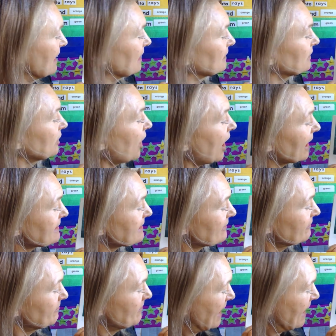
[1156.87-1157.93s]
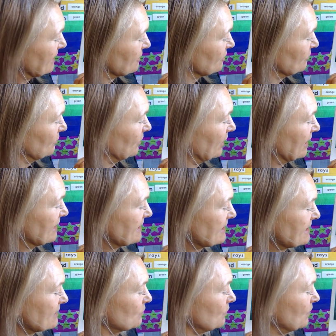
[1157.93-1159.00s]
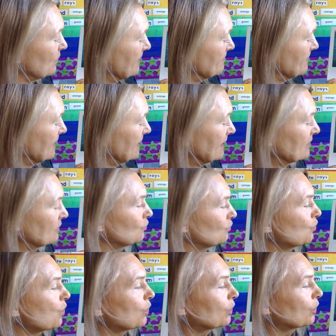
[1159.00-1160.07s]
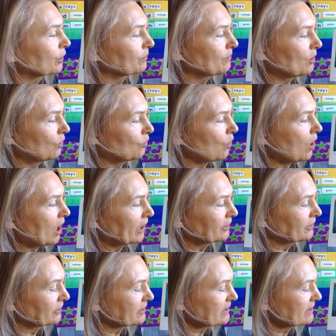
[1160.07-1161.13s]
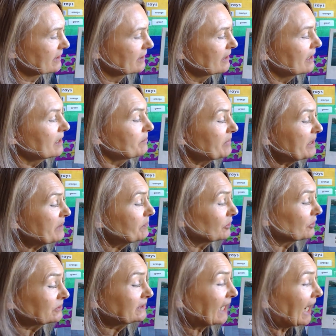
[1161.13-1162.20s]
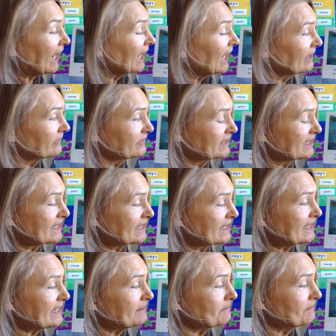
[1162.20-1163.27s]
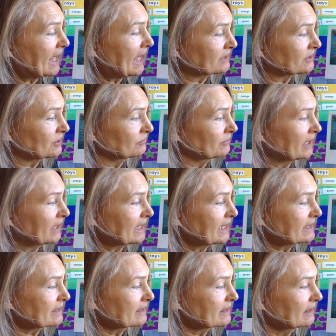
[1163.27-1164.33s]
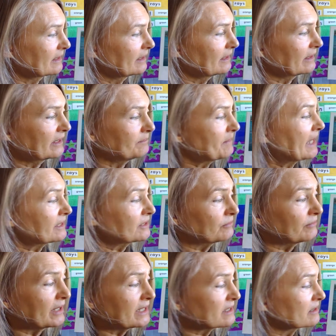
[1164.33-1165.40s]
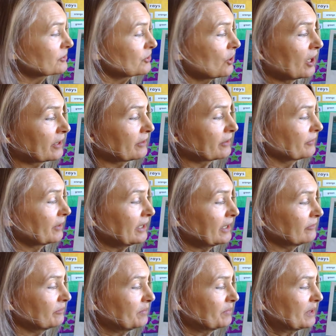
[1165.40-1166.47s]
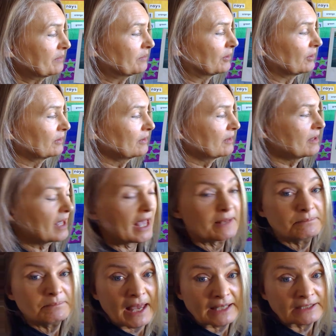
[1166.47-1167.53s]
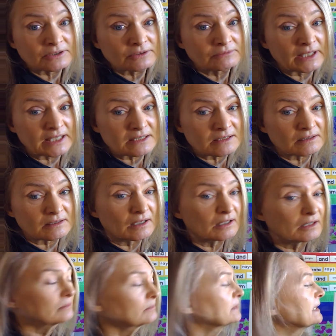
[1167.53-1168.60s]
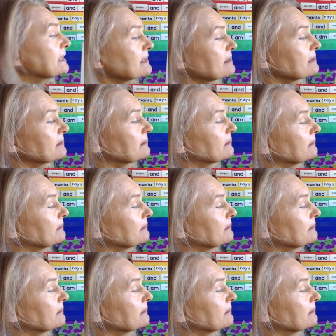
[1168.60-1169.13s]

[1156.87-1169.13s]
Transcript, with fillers: Lots of manta rays swim in warm waters. People dive to see manta rays, but manta rays are not afraid of people, and manta rays are harmless.